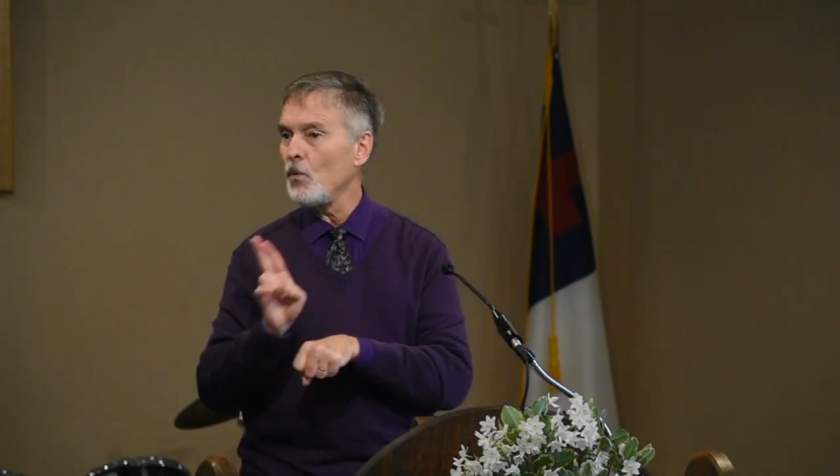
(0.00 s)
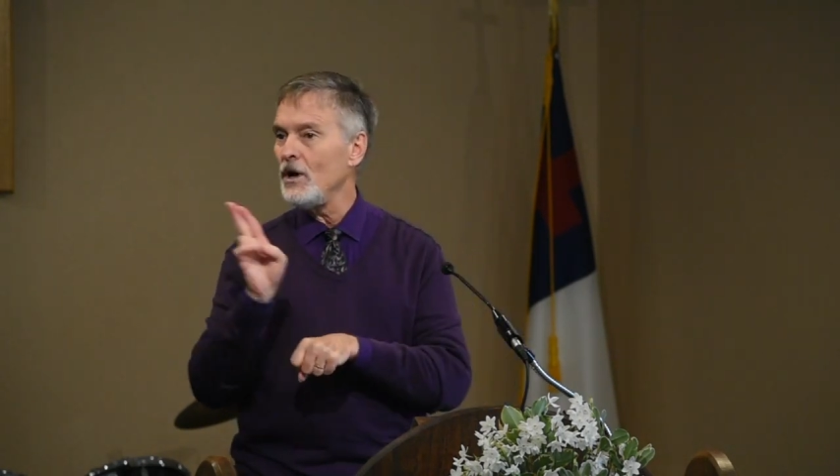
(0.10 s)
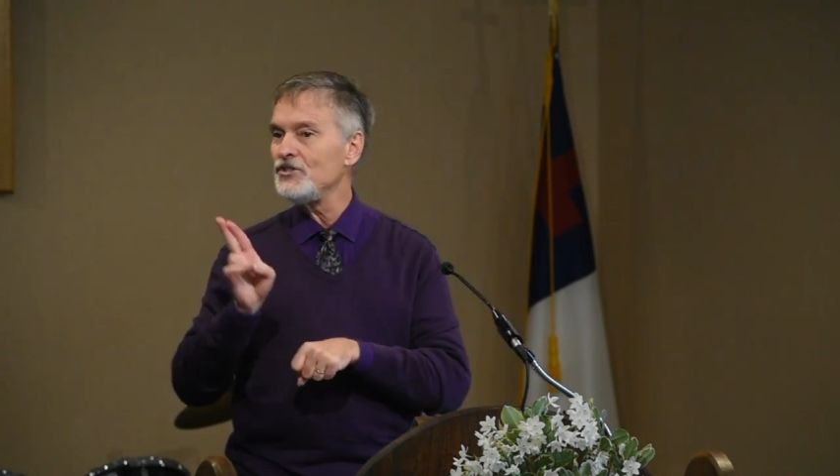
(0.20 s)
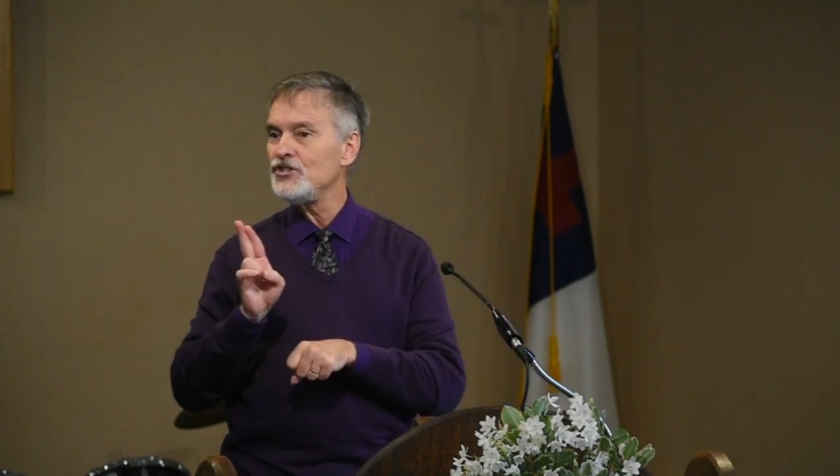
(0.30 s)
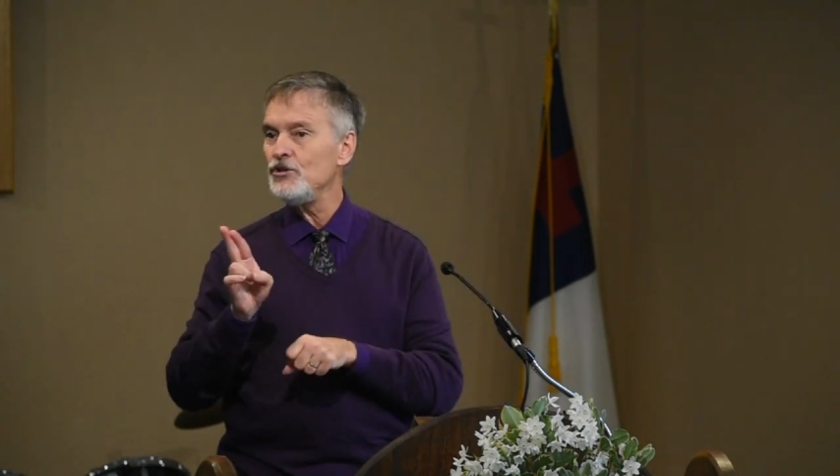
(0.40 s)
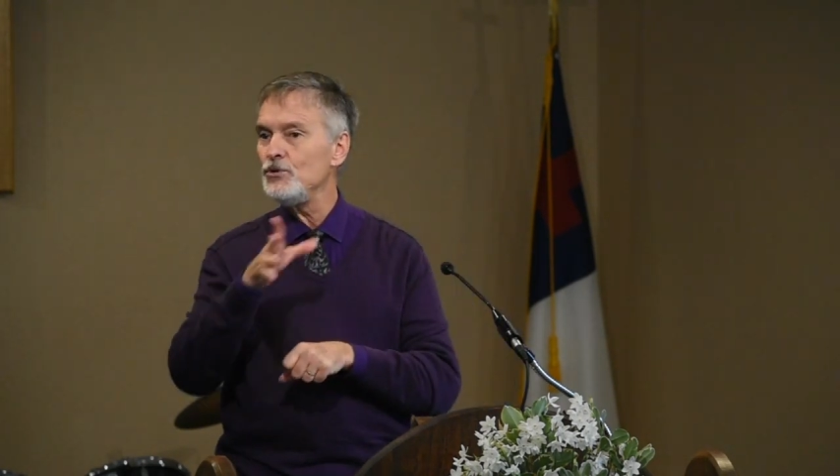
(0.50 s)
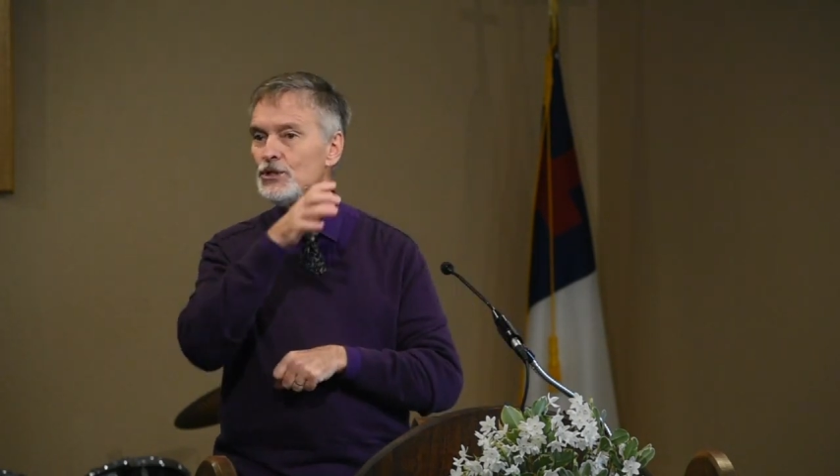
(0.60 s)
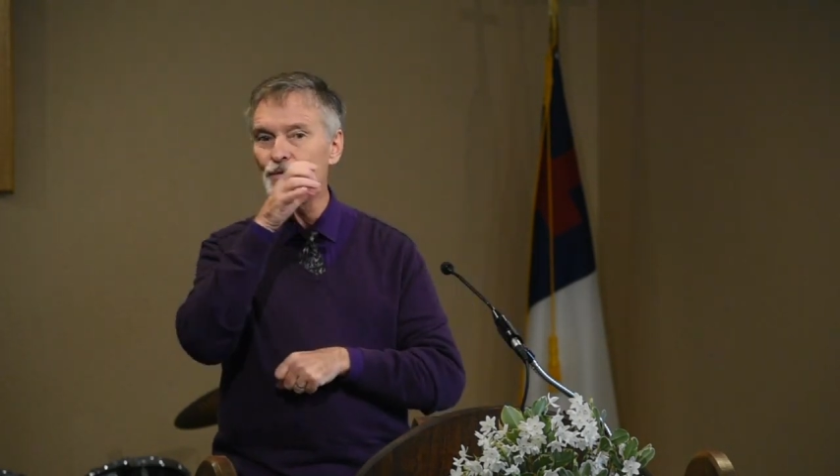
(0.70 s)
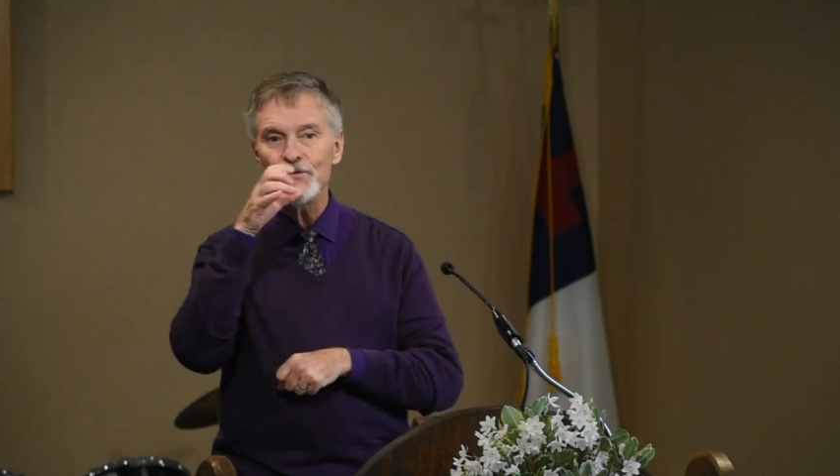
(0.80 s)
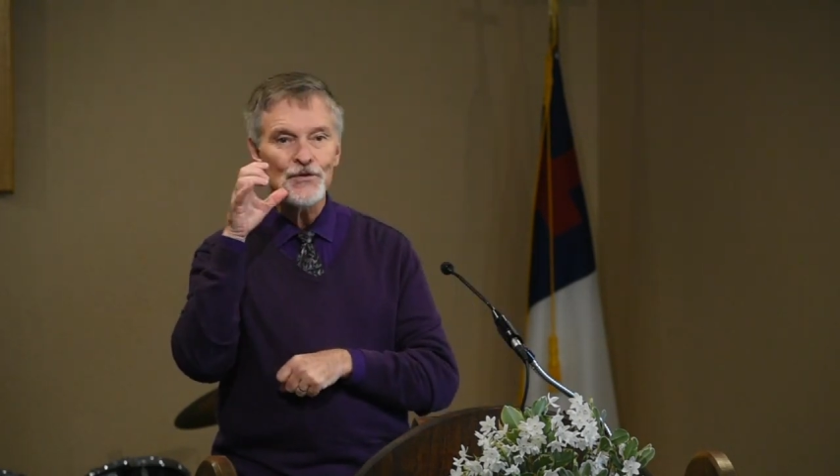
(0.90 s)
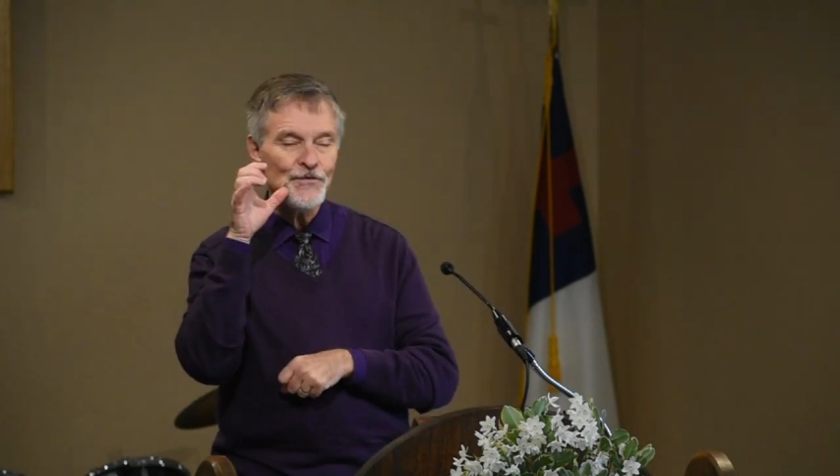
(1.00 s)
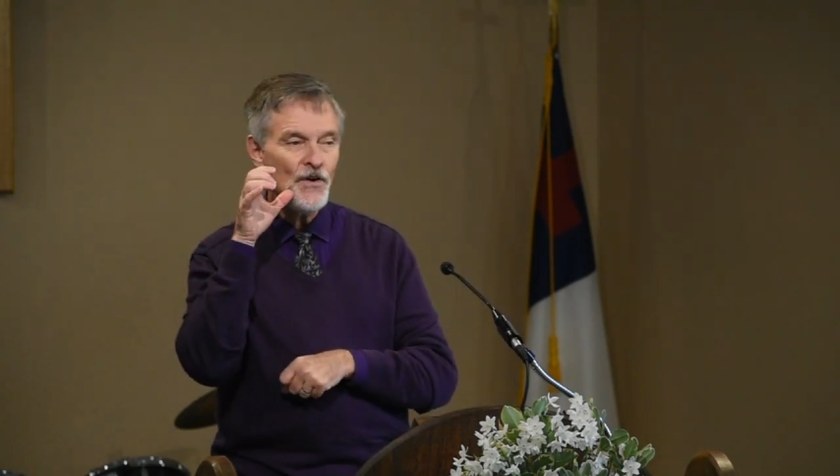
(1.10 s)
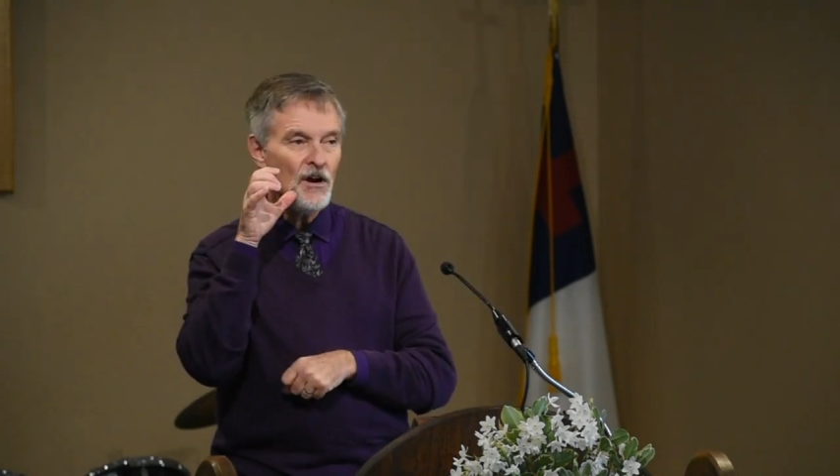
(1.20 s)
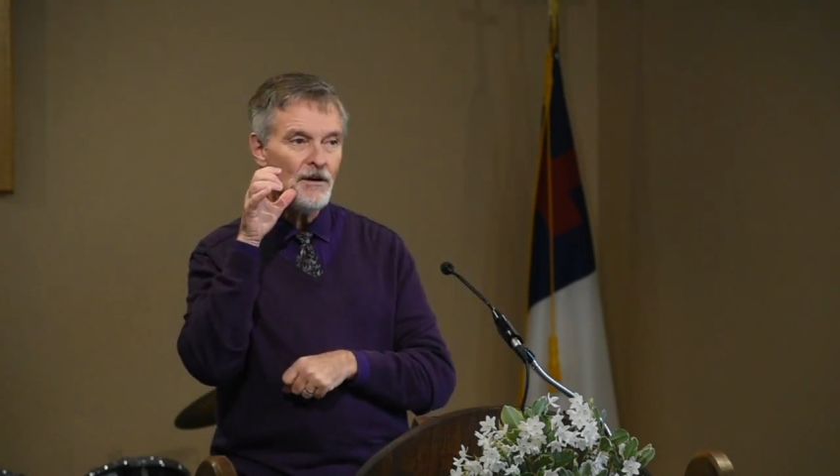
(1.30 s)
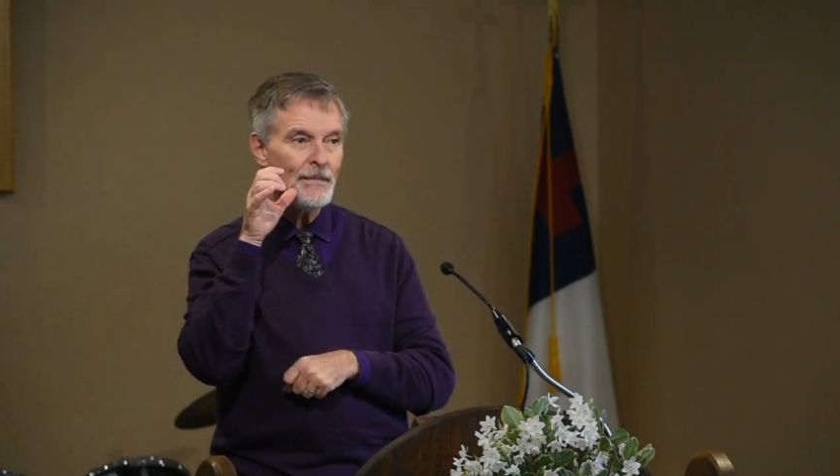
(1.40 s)
was used for
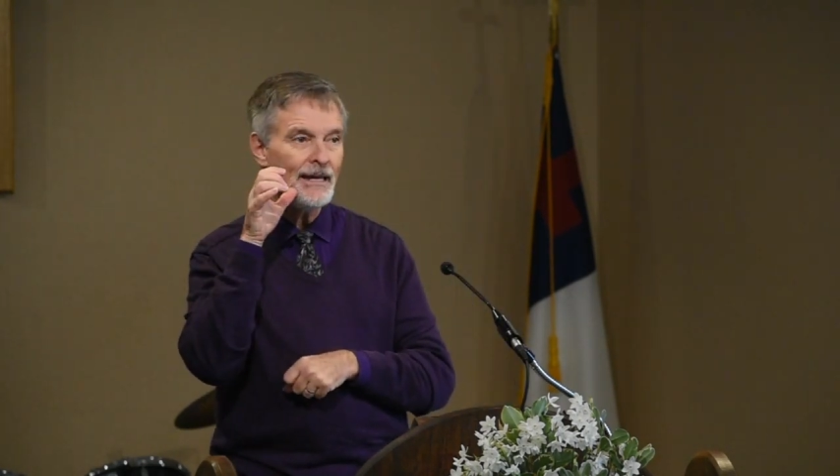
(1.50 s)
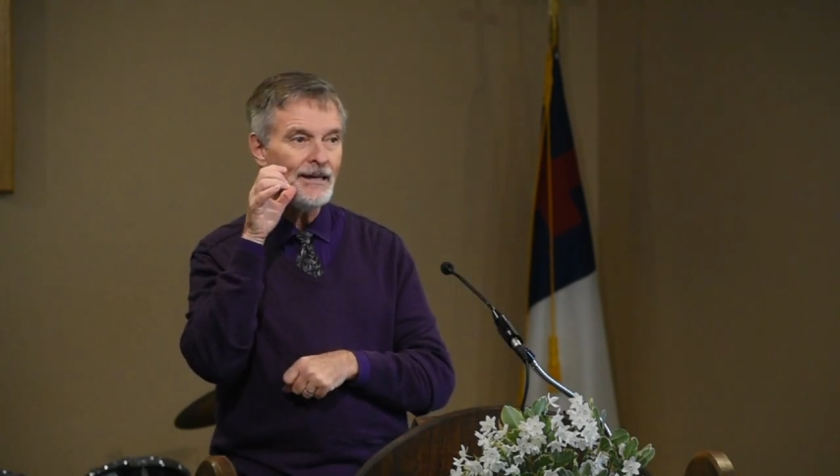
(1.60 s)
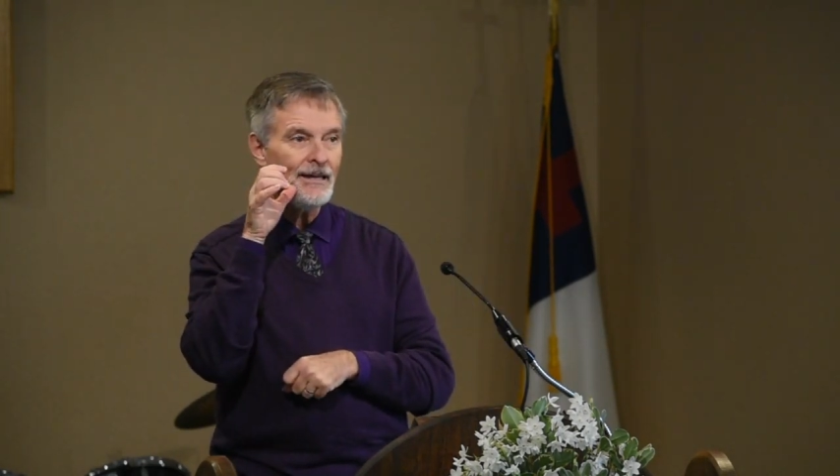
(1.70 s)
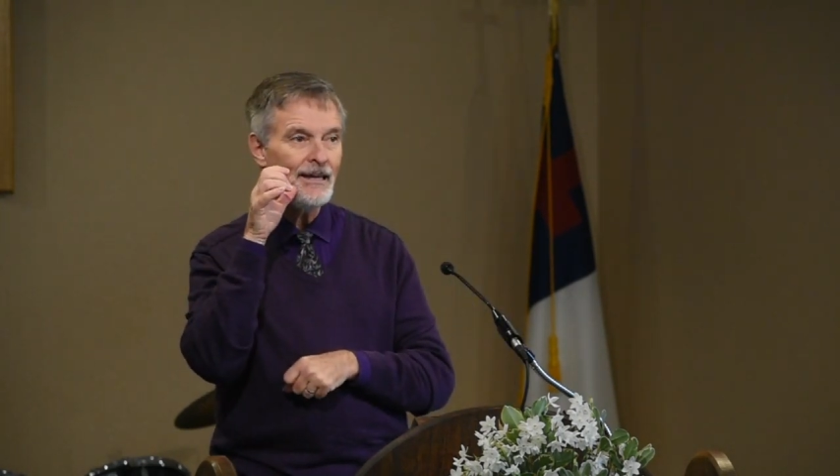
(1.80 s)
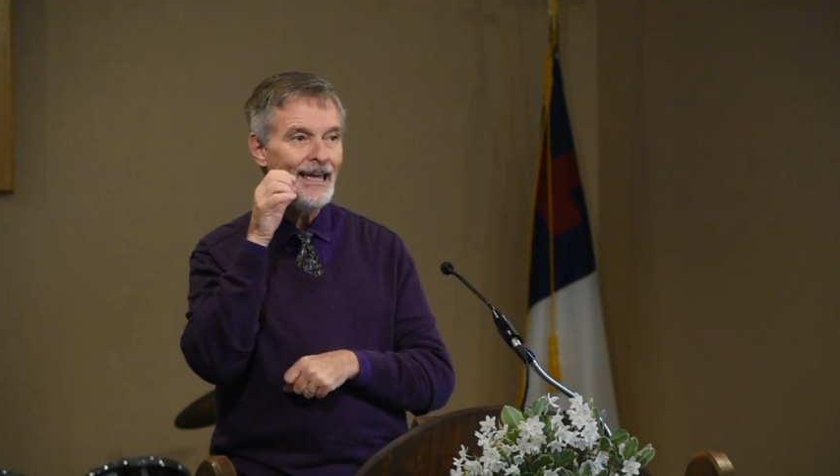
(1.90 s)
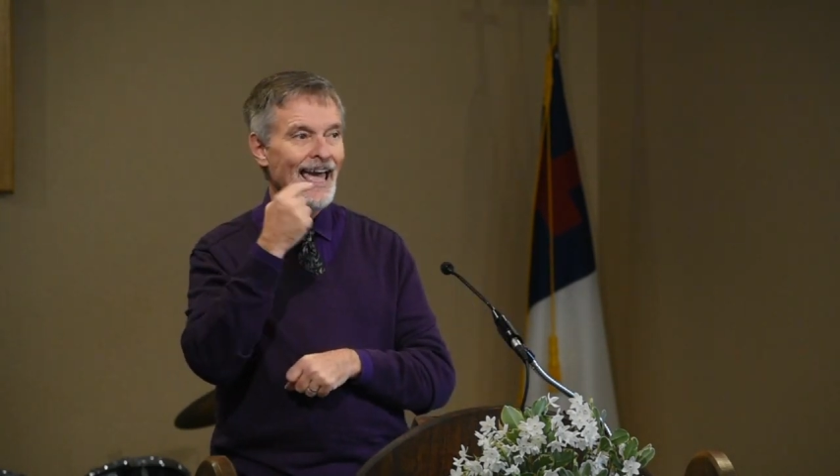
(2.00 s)
farming.